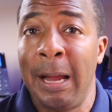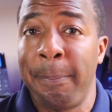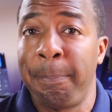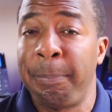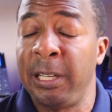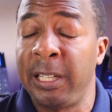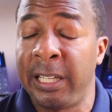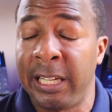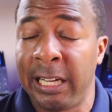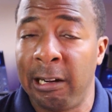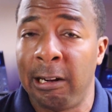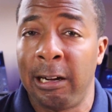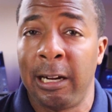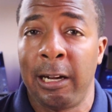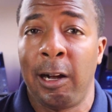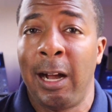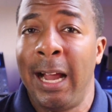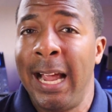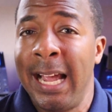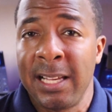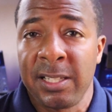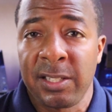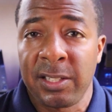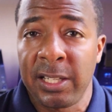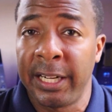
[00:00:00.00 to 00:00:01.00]
IP carrier
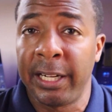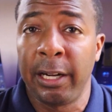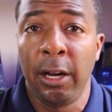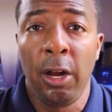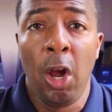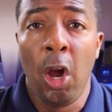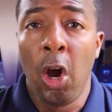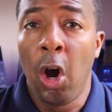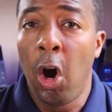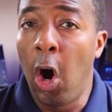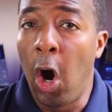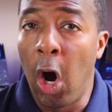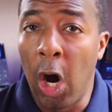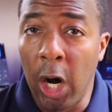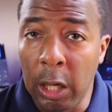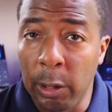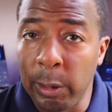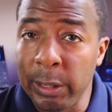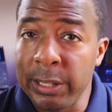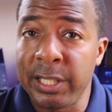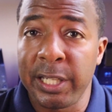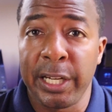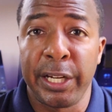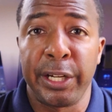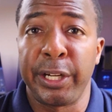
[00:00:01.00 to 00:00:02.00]
has, like
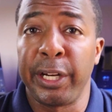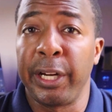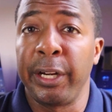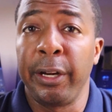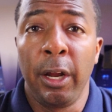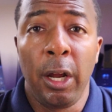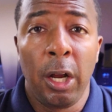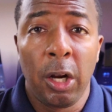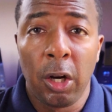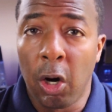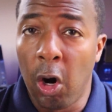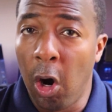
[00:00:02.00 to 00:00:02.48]
auto attendant,